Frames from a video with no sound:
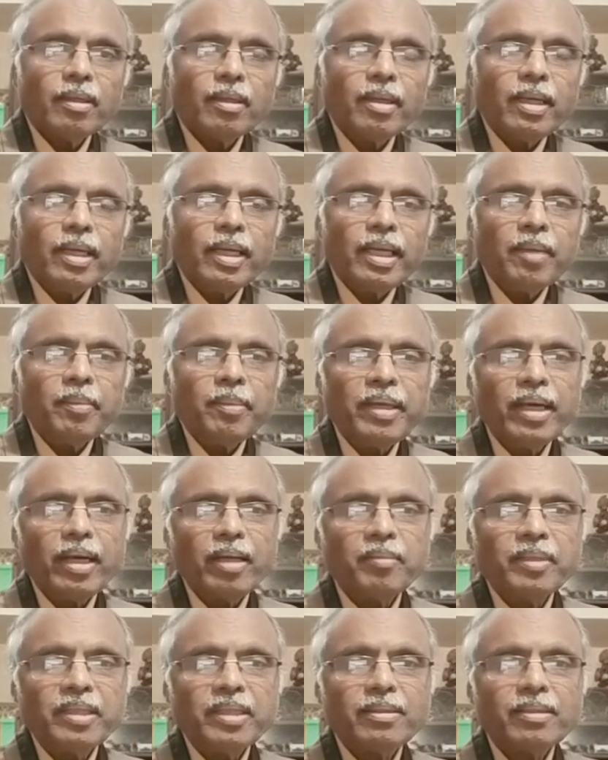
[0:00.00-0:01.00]
EBR
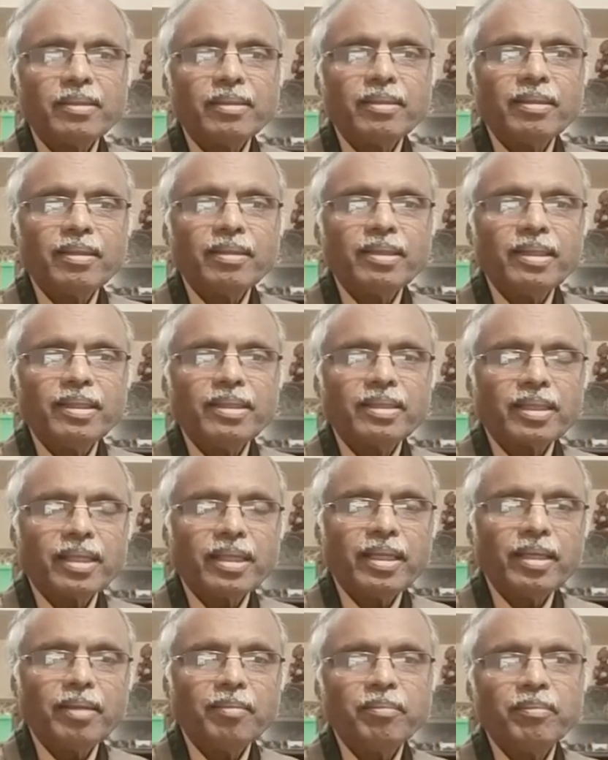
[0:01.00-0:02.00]
means this
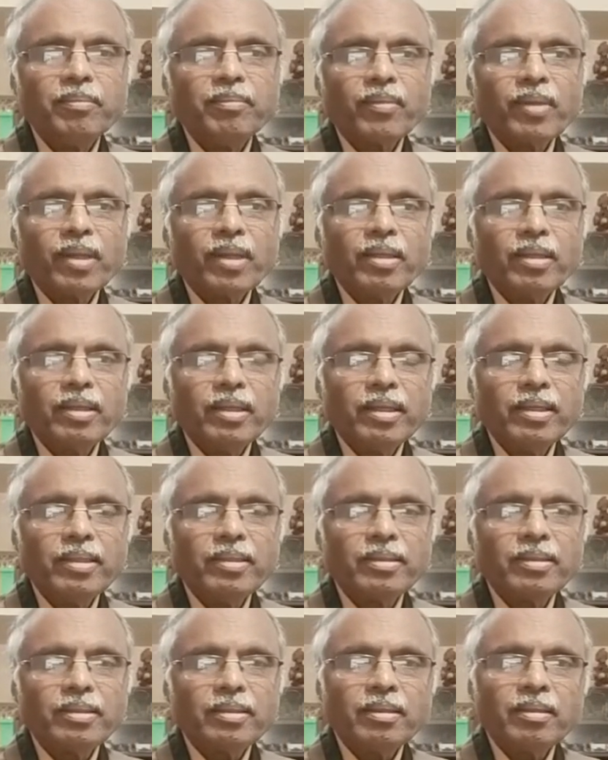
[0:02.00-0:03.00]
scheme
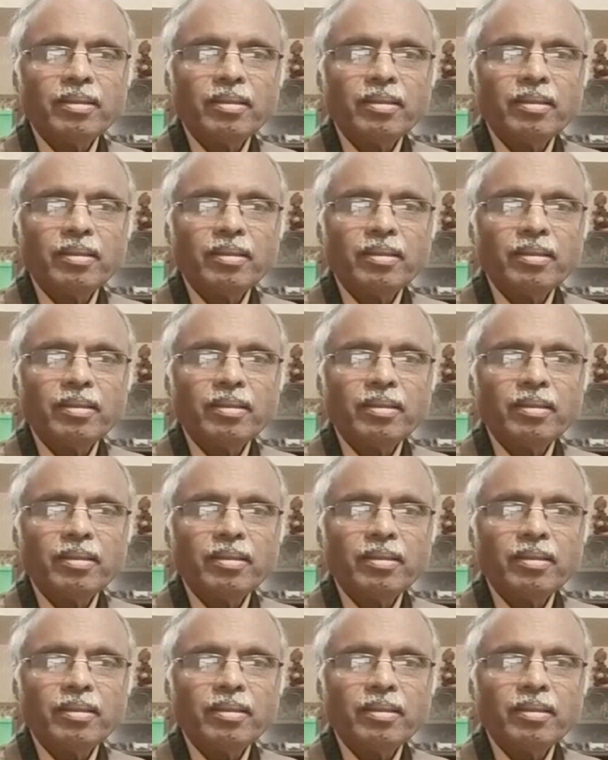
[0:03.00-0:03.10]
is